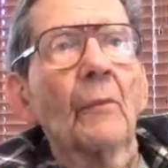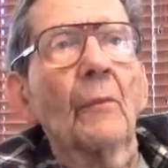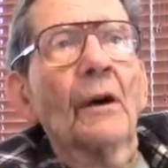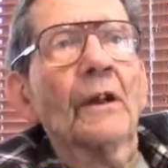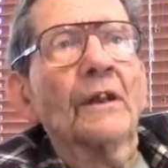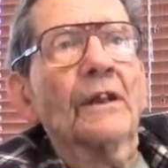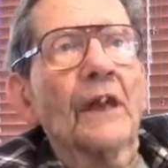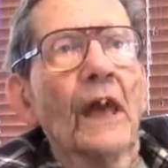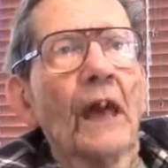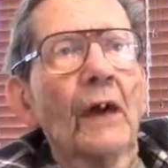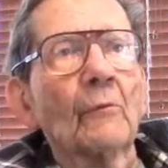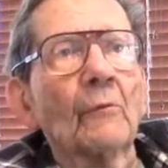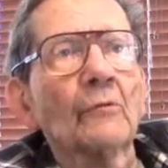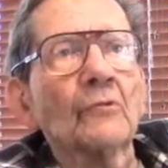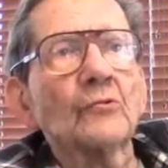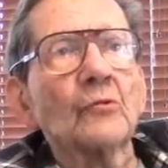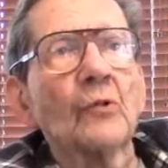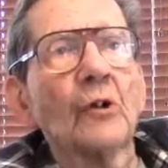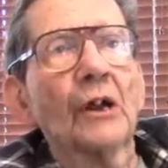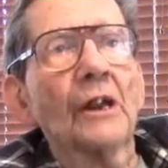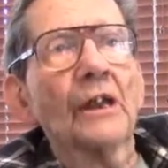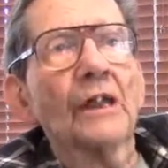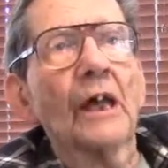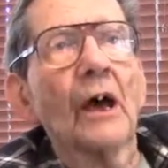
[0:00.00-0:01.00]
My dad was
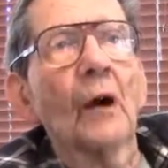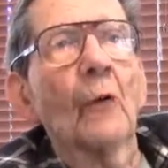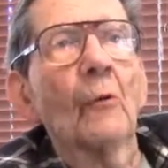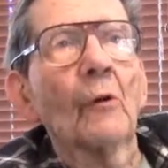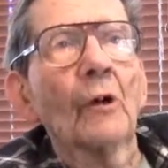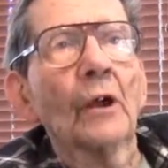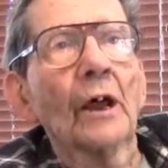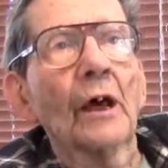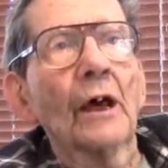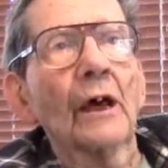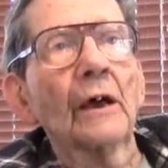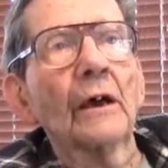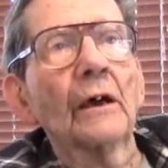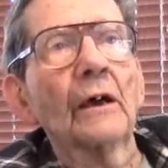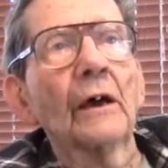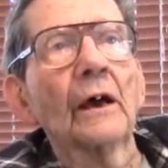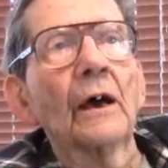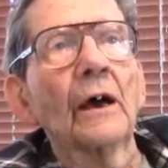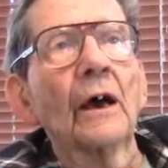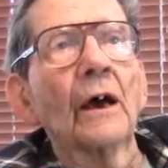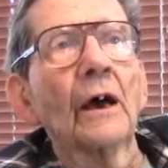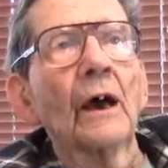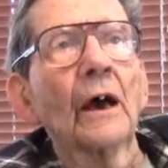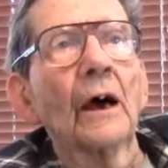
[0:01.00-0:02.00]
running that
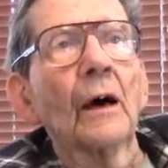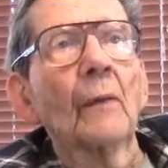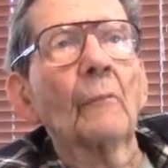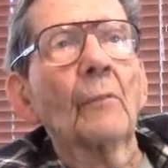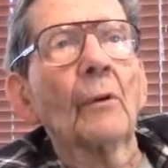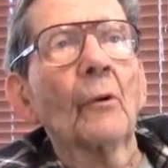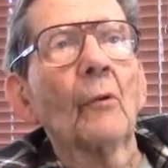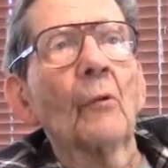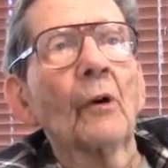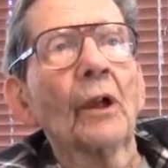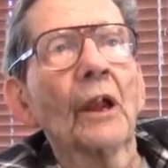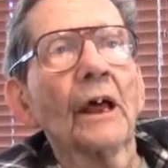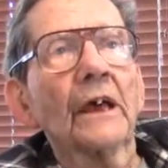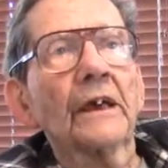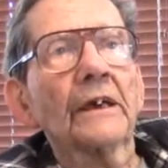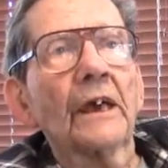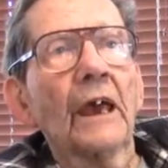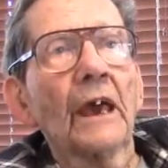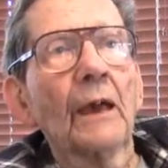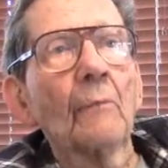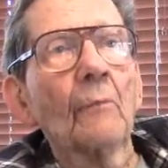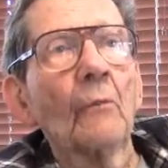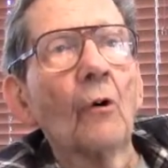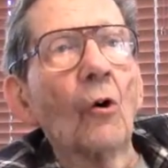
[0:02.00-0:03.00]
but when I
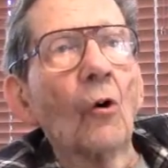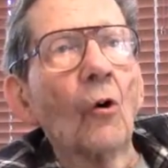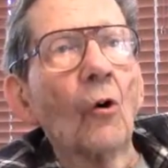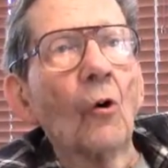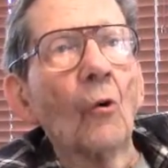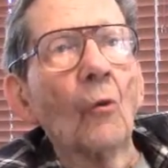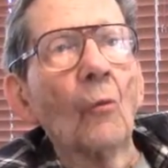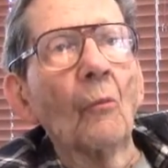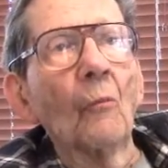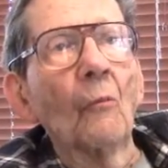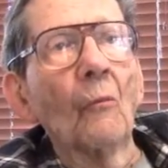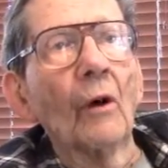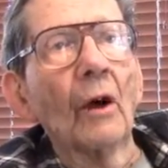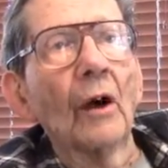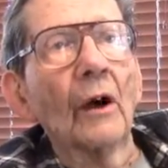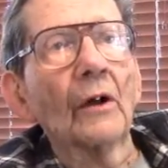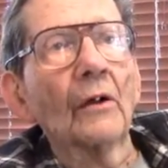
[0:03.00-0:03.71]
came home,